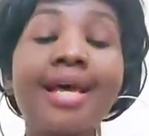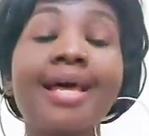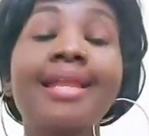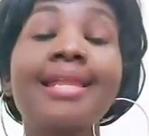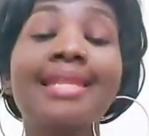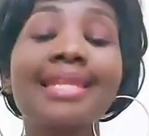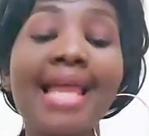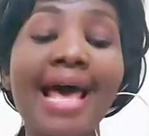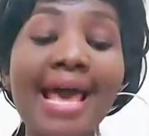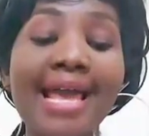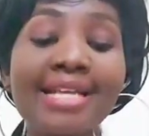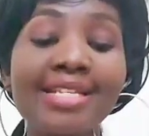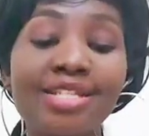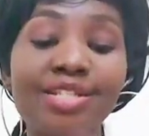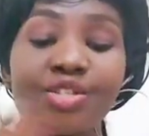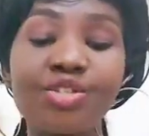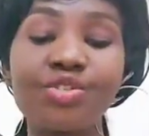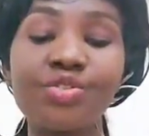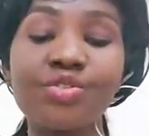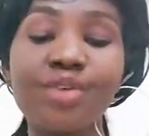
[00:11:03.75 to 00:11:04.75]
Light
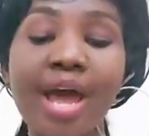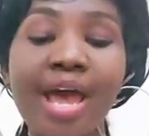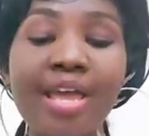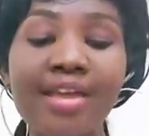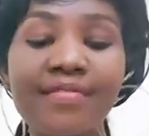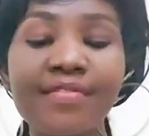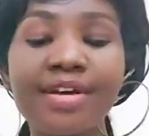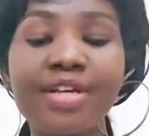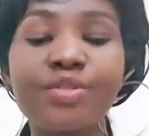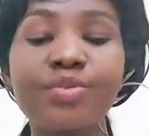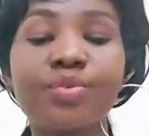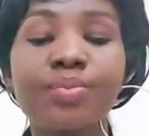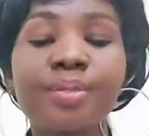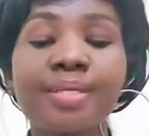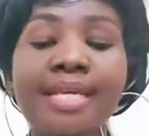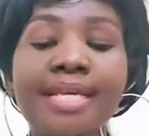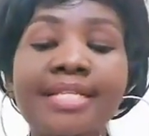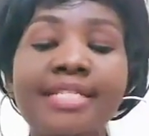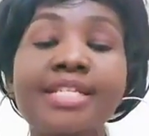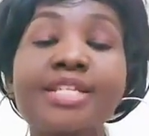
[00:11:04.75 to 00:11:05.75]
drivers will be
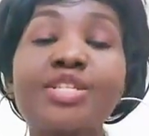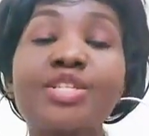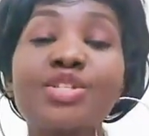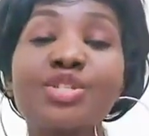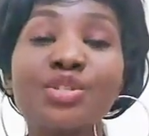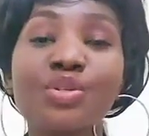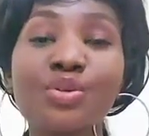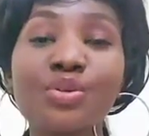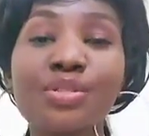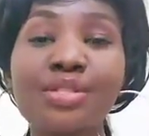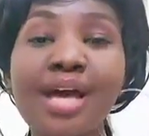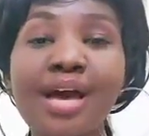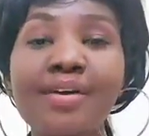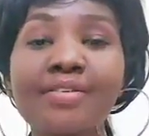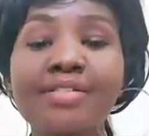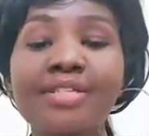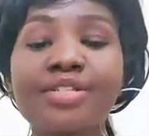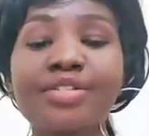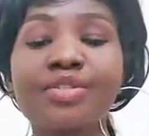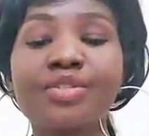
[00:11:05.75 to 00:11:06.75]
getting
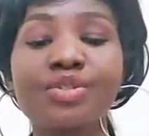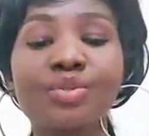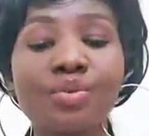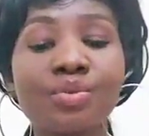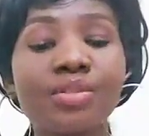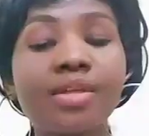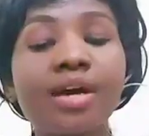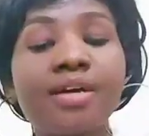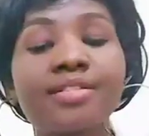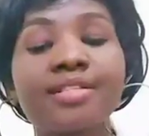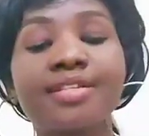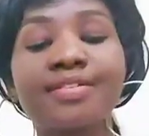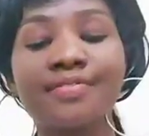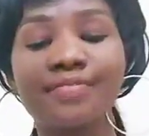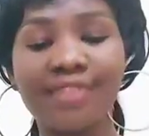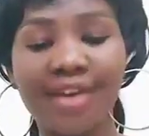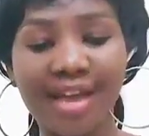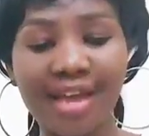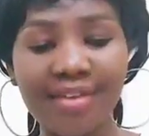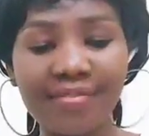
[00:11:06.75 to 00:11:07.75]
2,000 to
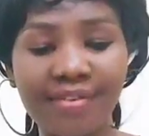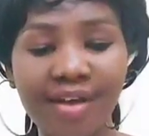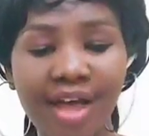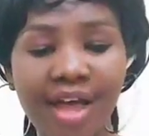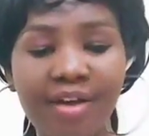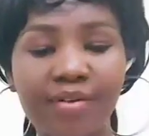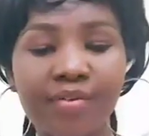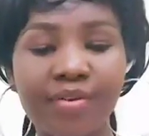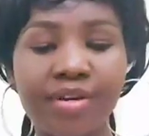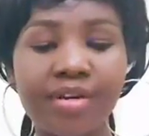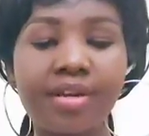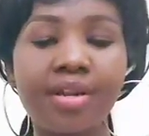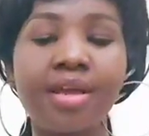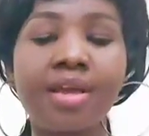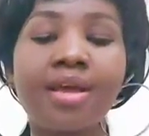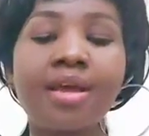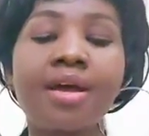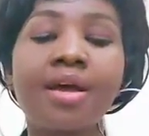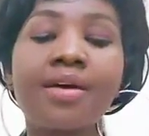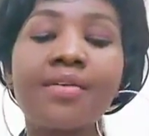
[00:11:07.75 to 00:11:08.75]
2,500.
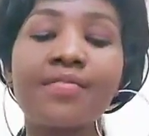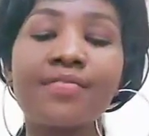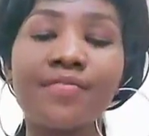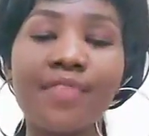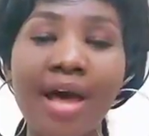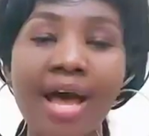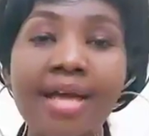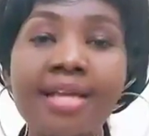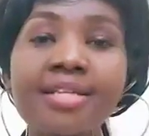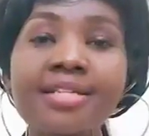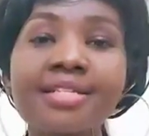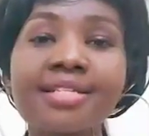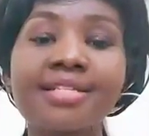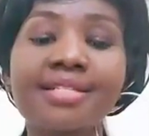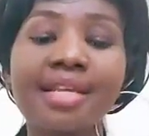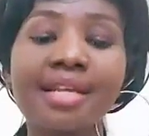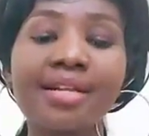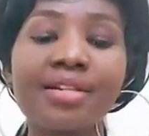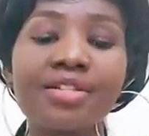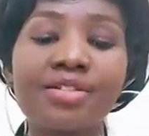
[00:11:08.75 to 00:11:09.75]
Van
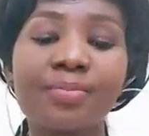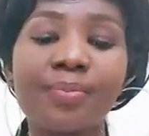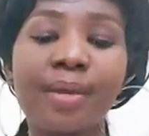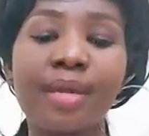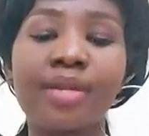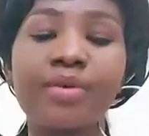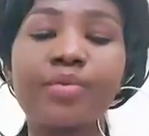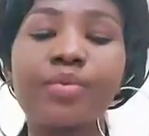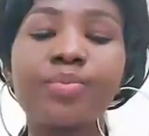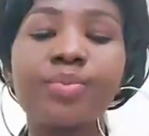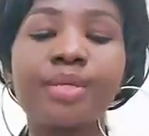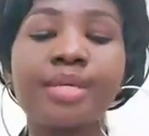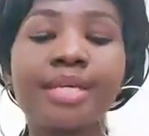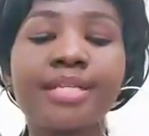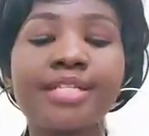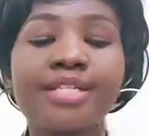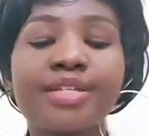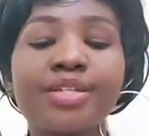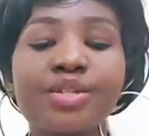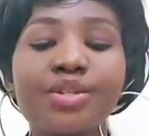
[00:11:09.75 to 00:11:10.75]
salesmen will be
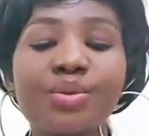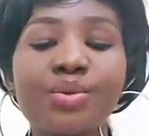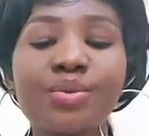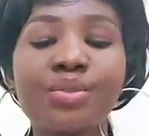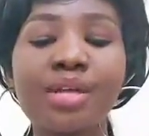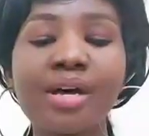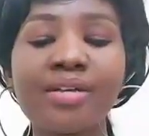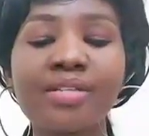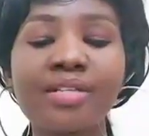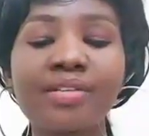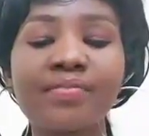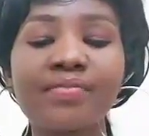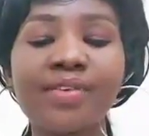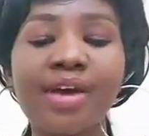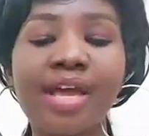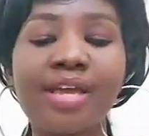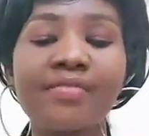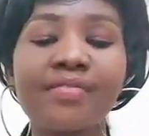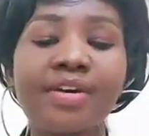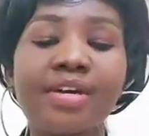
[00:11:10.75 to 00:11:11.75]
getting
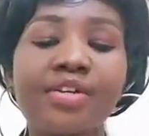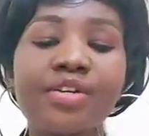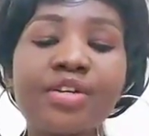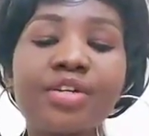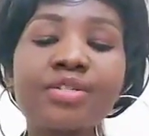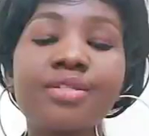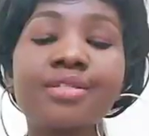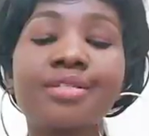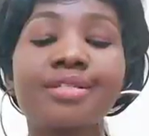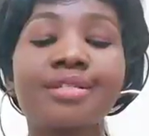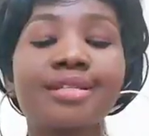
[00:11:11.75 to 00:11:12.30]
2,500.